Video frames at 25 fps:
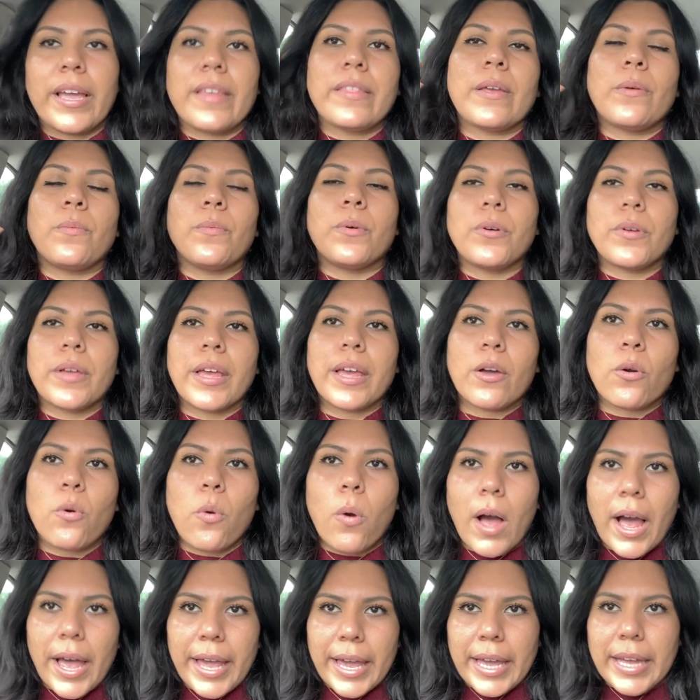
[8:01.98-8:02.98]
They will get
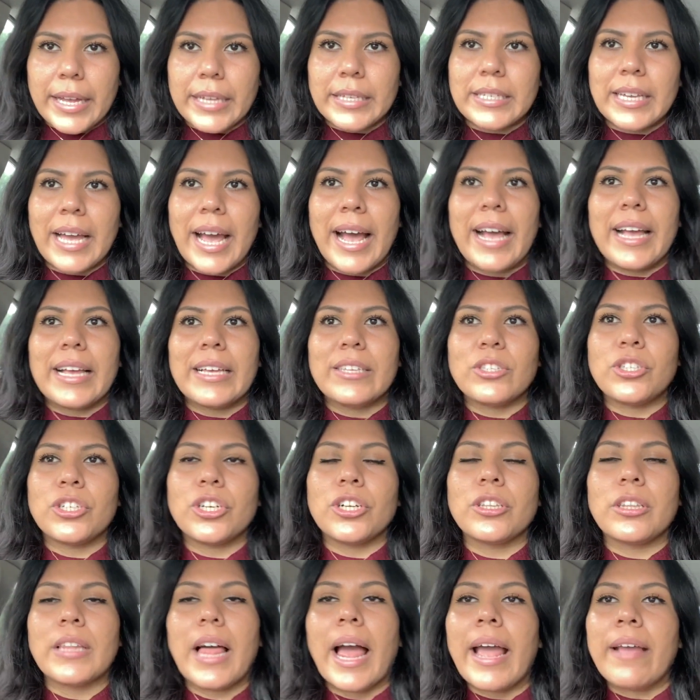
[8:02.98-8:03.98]
quiet as
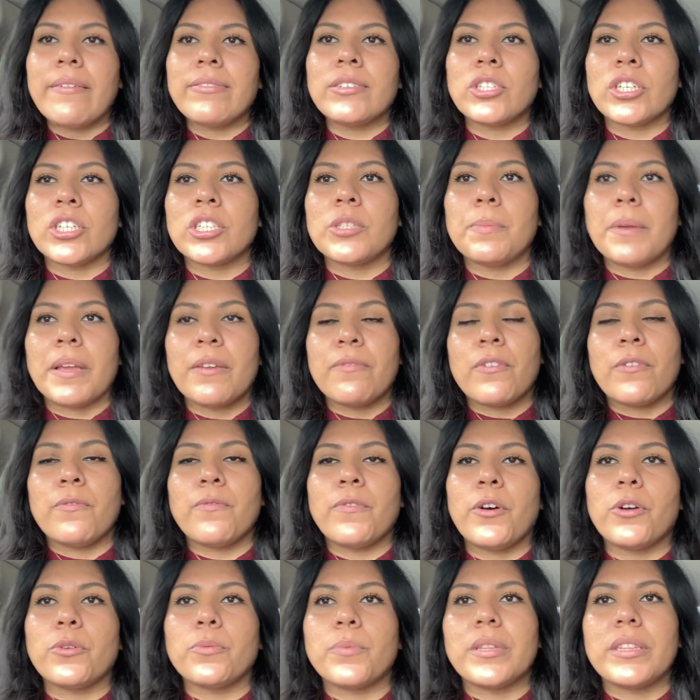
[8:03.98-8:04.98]
your life starts being
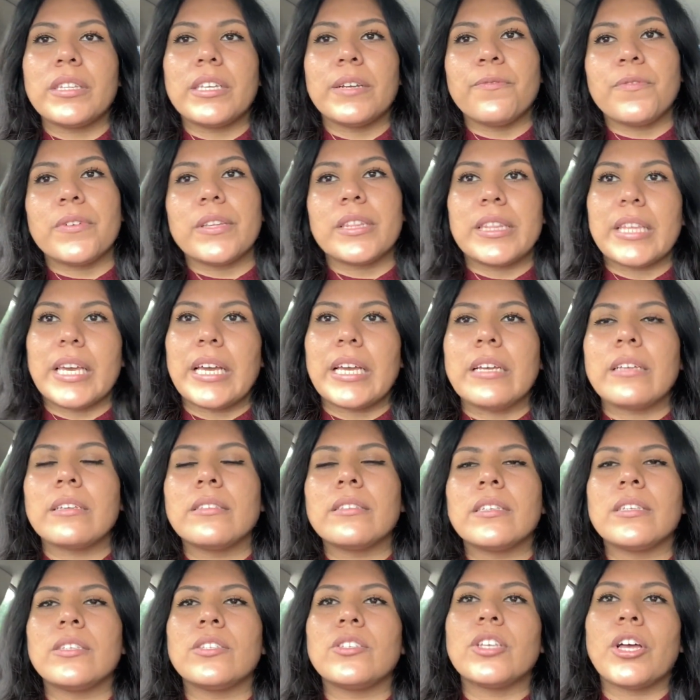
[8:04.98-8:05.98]
fulfilled with different
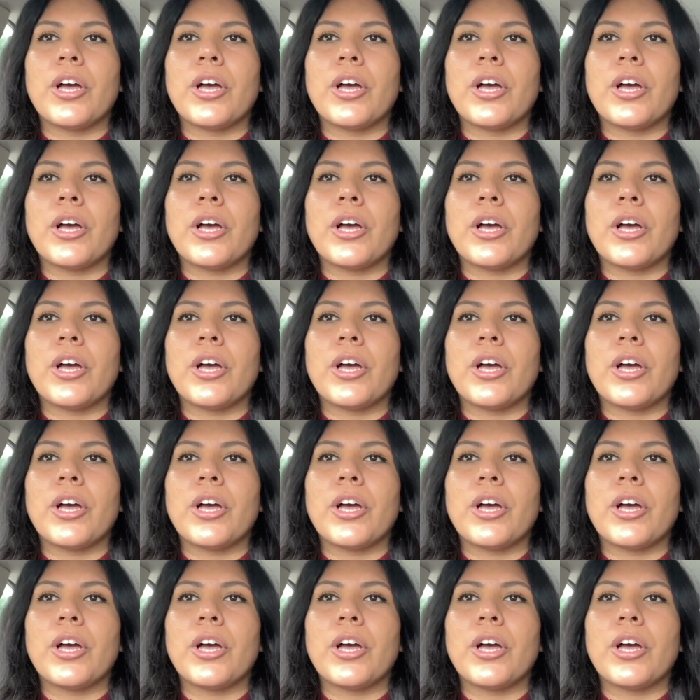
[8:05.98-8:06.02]
things.